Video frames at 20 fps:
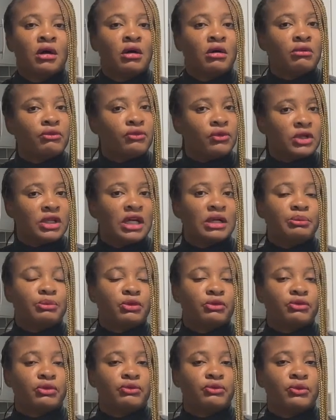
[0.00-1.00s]
for that
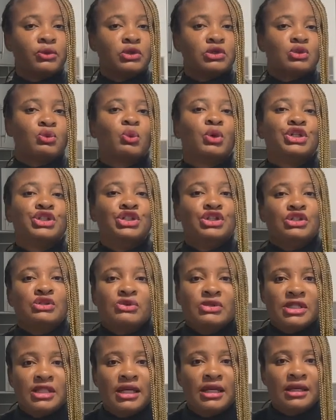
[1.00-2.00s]
proof of funds. What do you
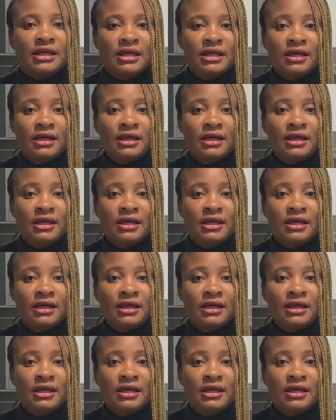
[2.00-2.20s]
say?